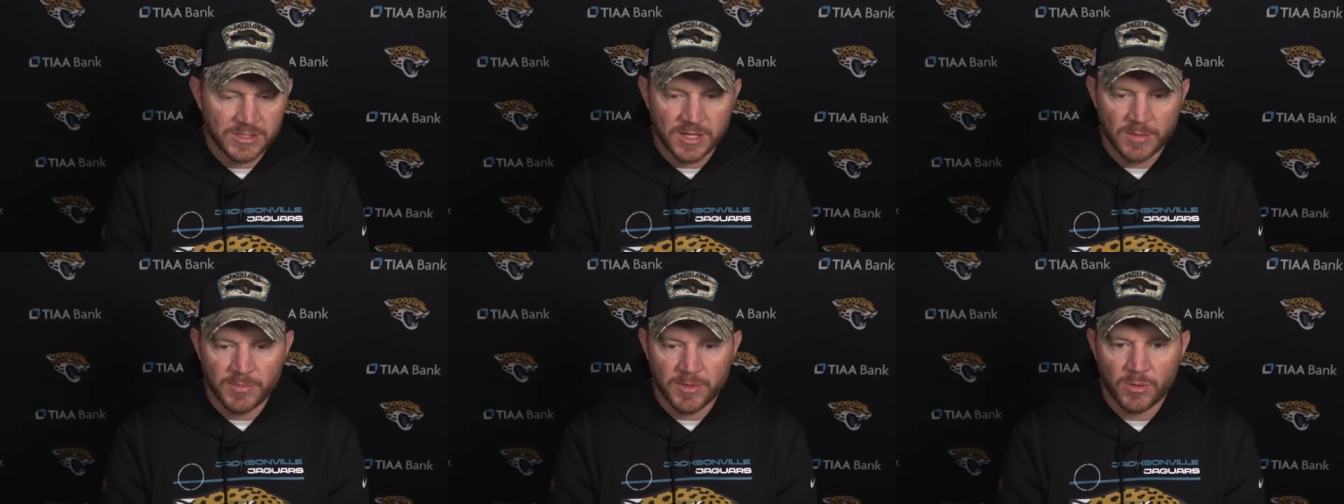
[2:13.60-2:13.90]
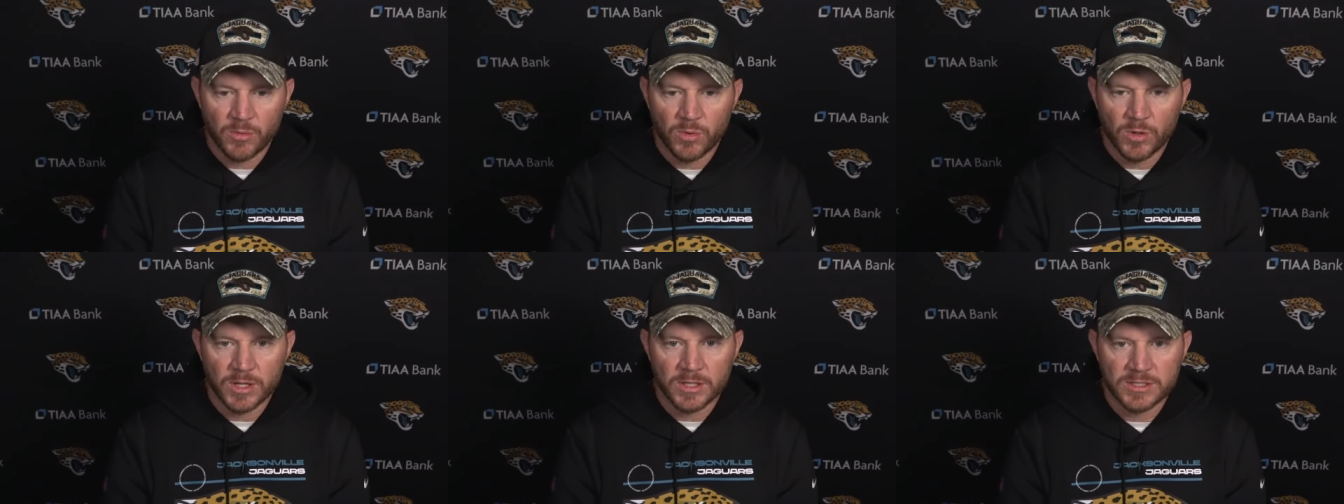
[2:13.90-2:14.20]

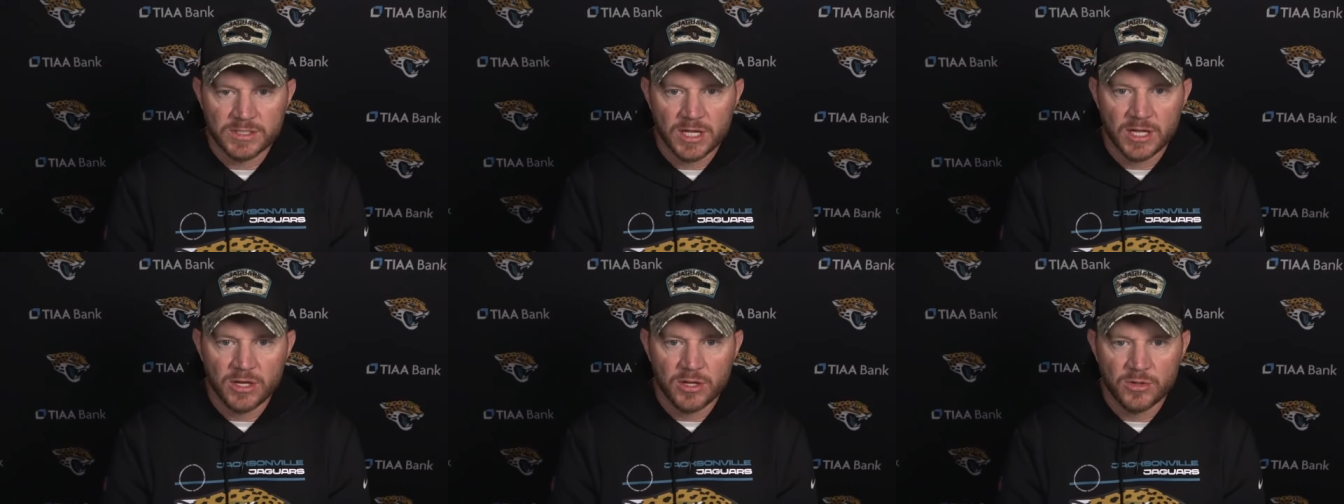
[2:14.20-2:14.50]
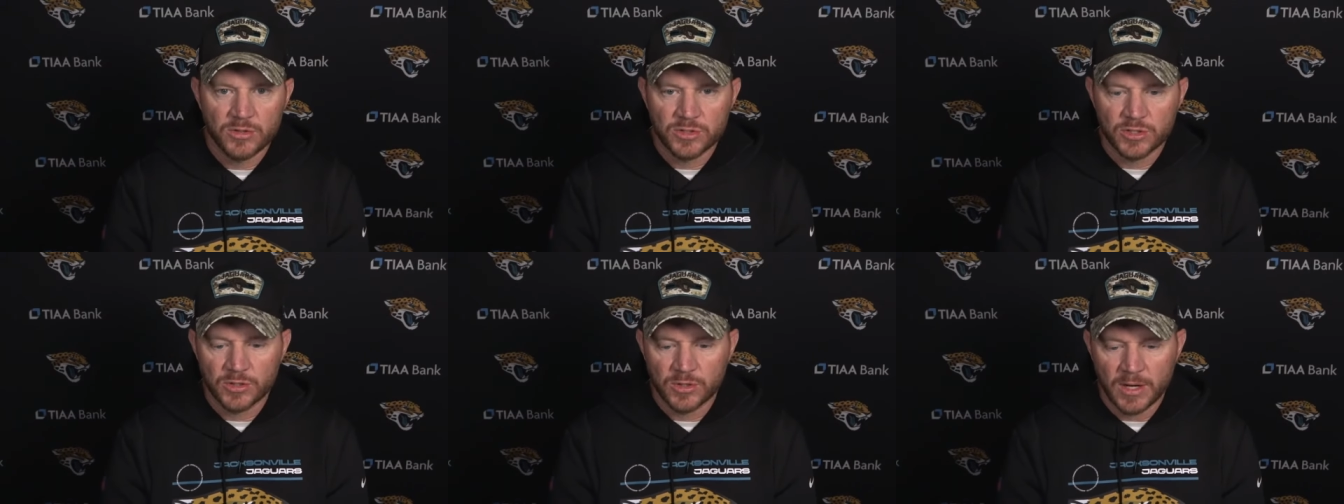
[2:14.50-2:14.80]
something we'll
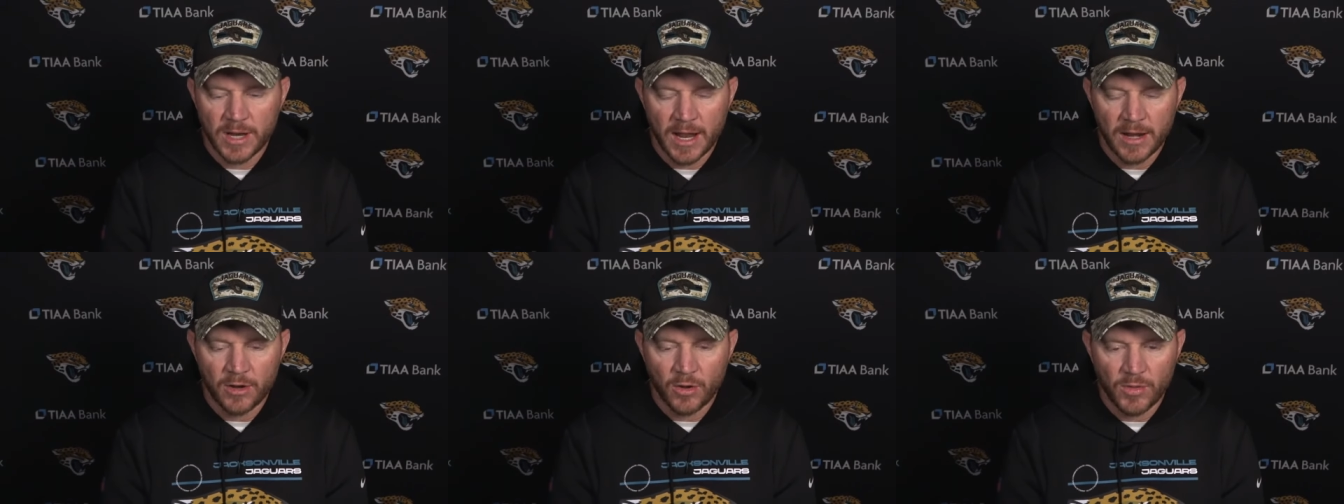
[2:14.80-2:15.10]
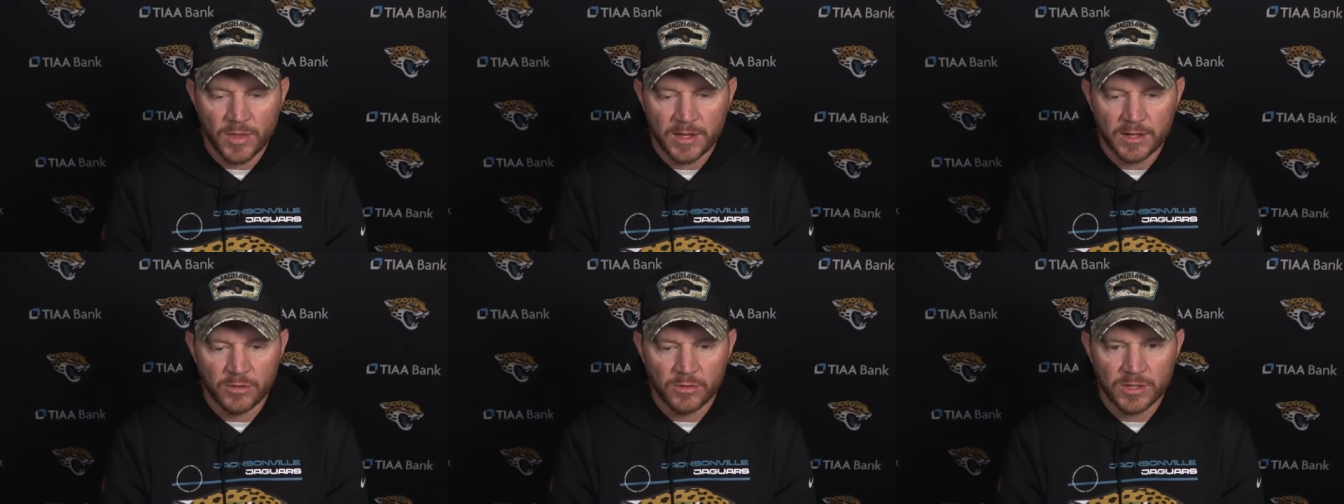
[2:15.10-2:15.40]
continue to, and I
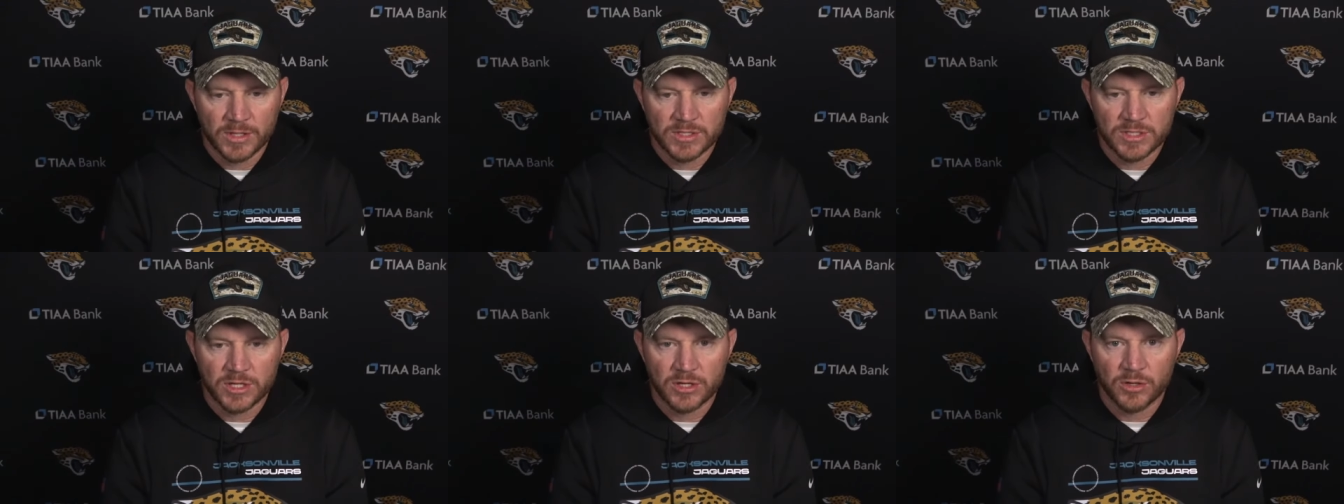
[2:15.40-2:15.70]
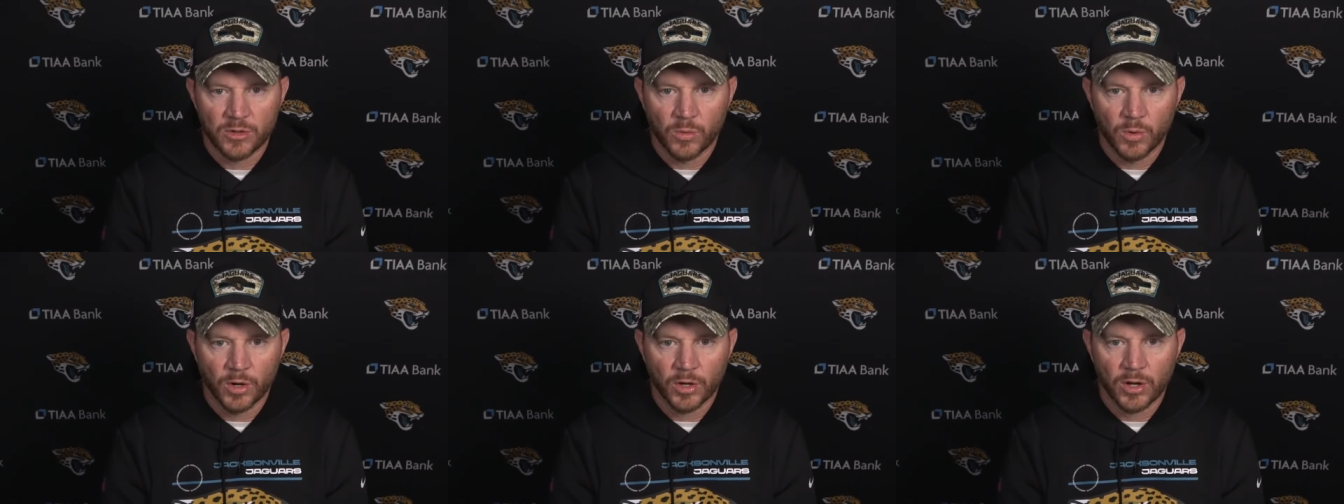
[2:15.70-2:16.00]
know that he'll
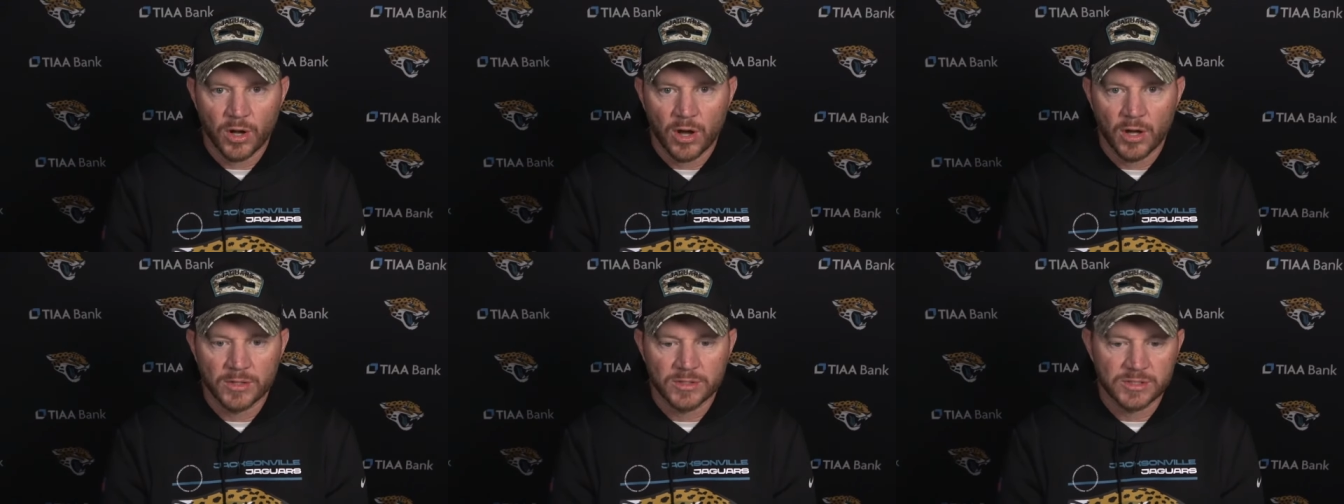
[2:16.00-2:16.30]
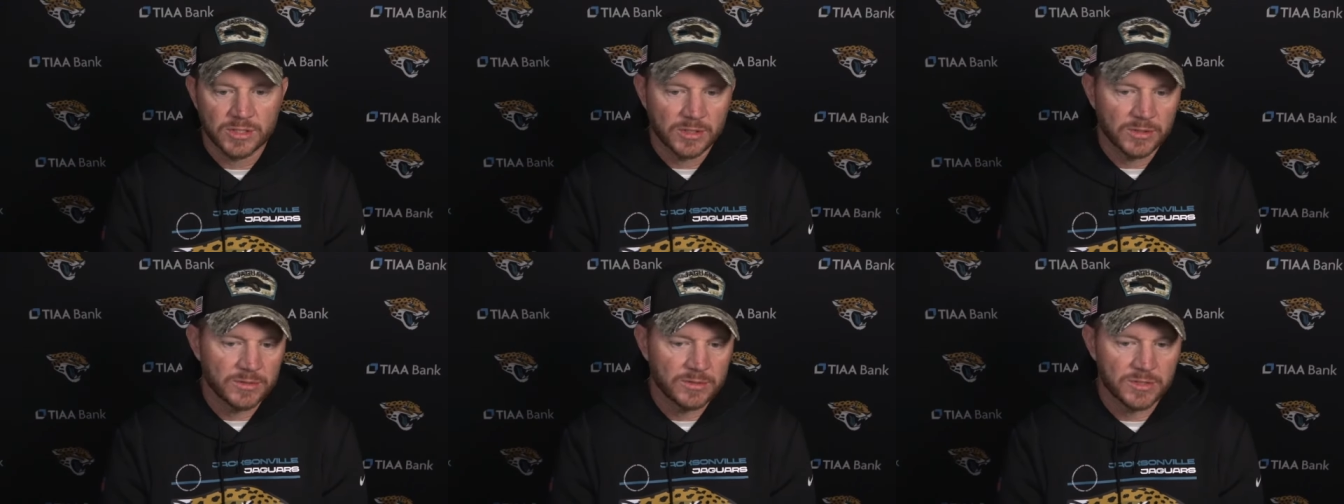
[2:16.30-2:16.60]
continue to work on
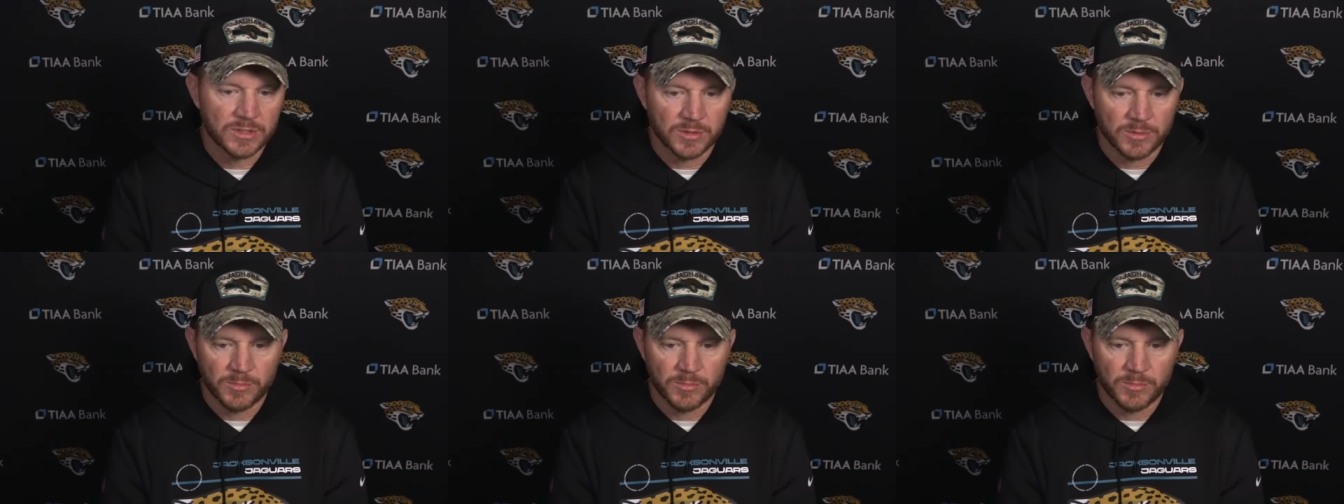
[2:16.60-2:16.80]
to